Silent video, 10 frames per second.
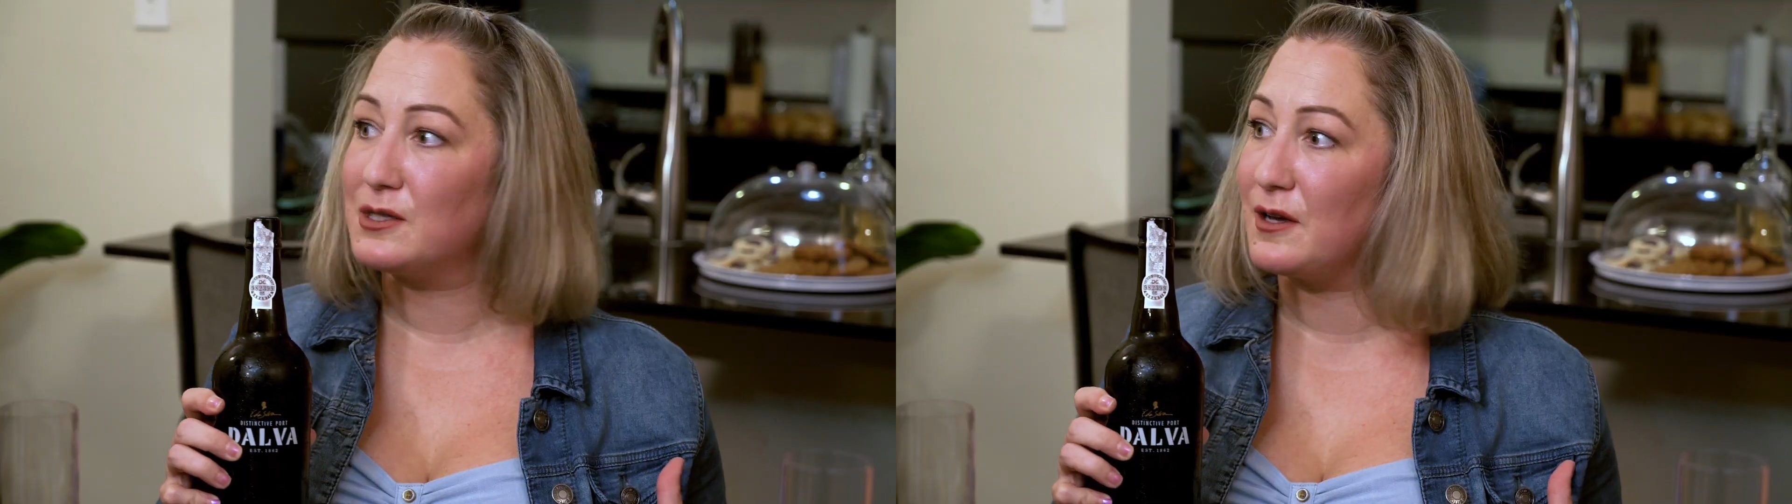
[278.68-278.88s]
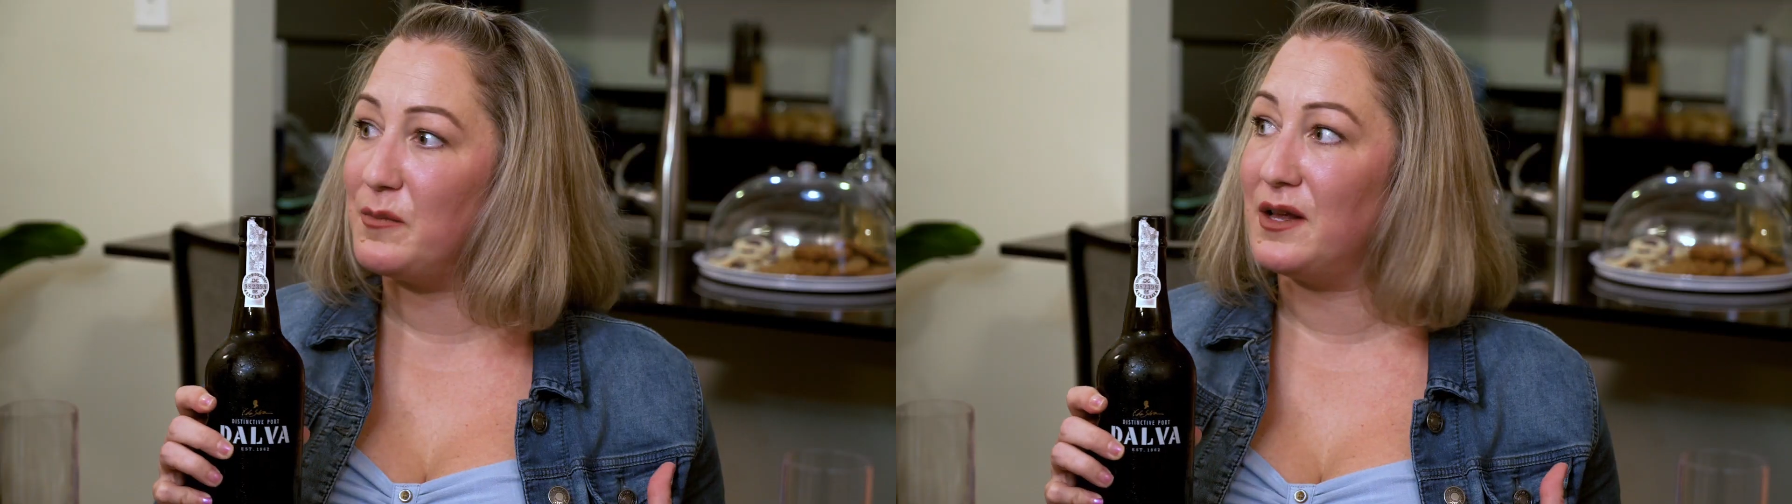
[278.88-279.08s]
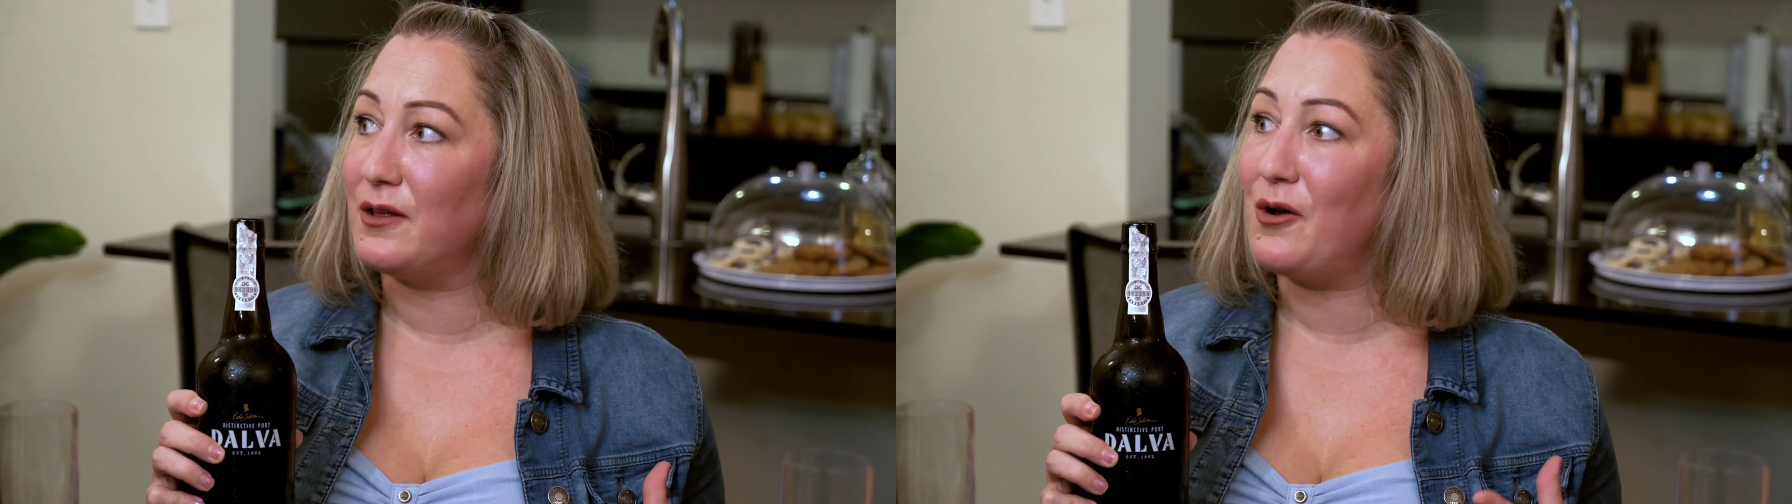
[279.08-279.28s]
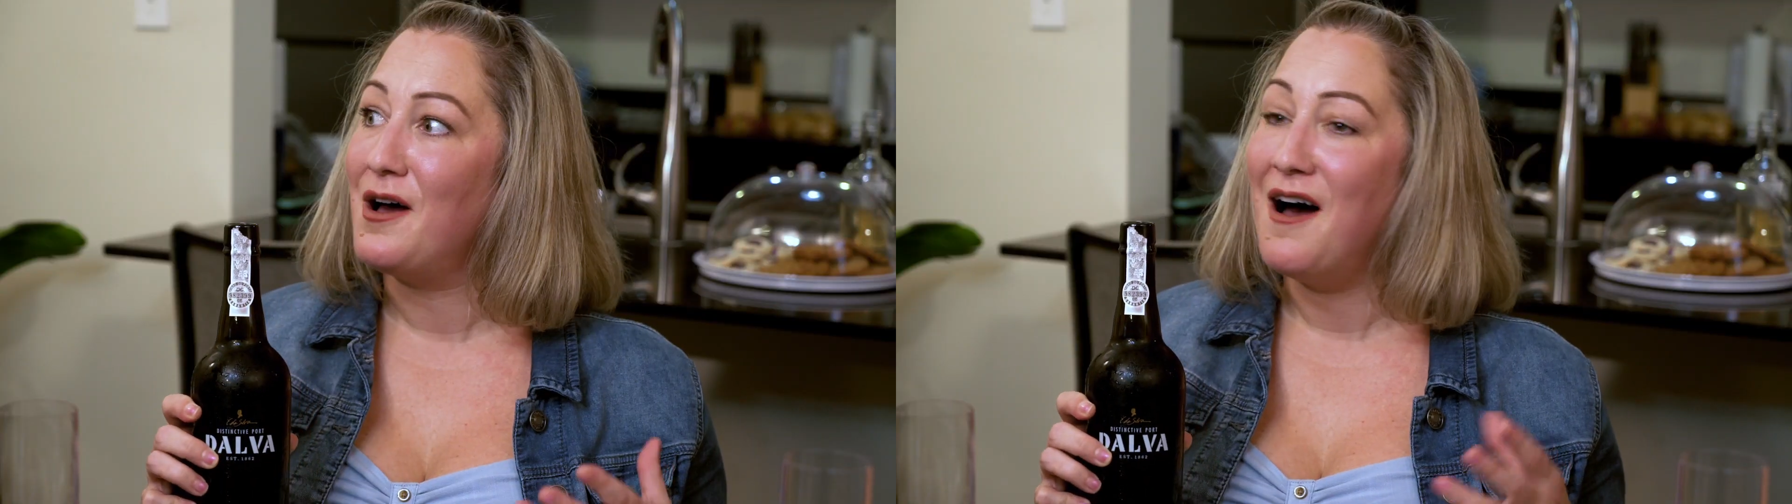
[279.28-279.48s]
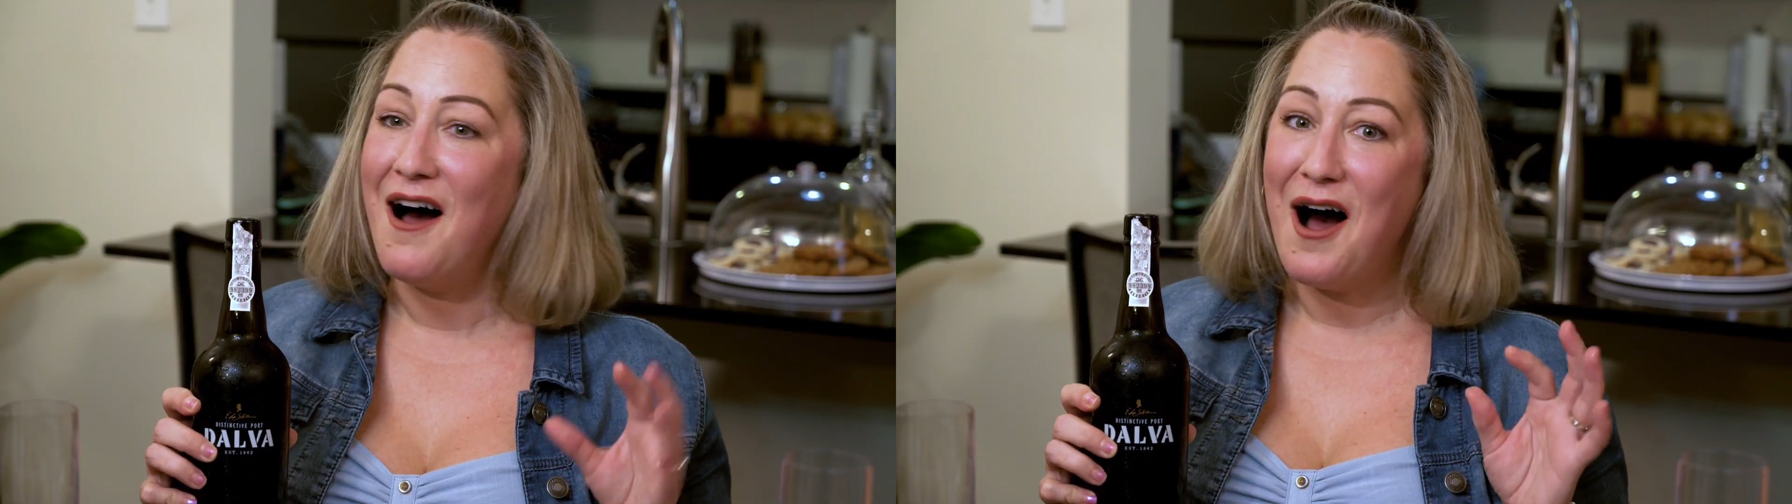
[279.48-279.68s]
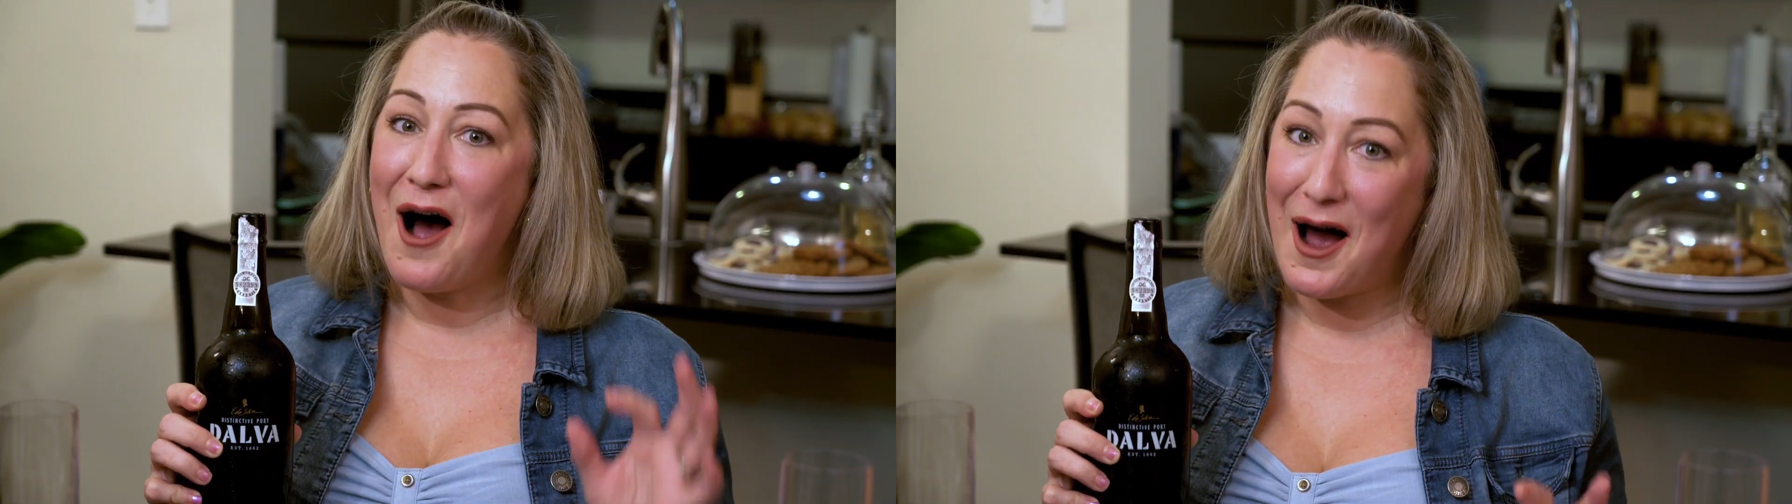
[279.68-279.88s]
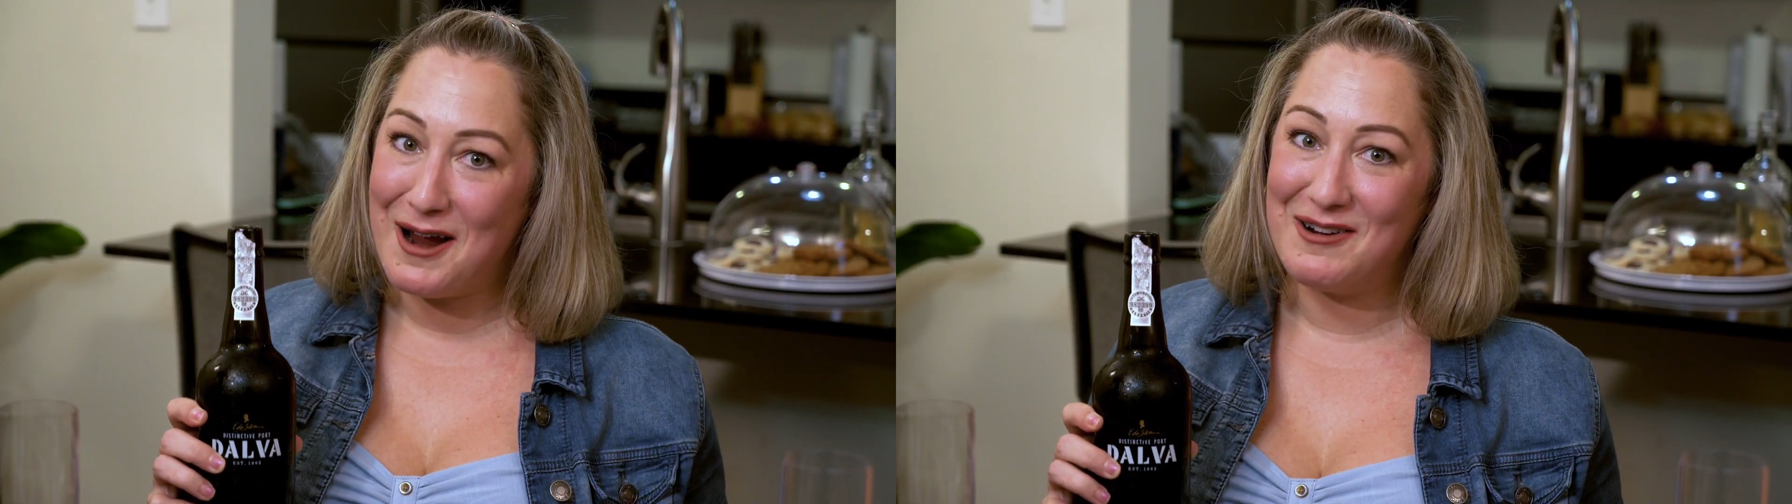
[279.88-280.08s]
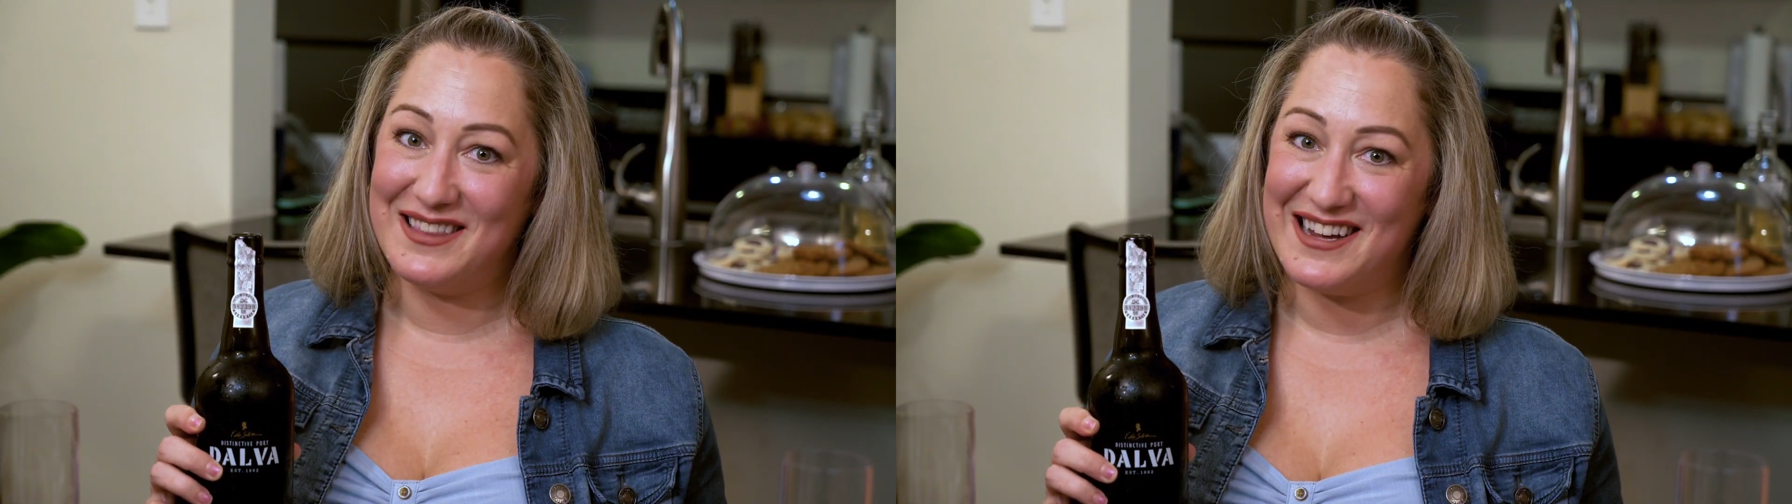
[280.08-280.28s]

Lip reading: it's gonna be a little higher in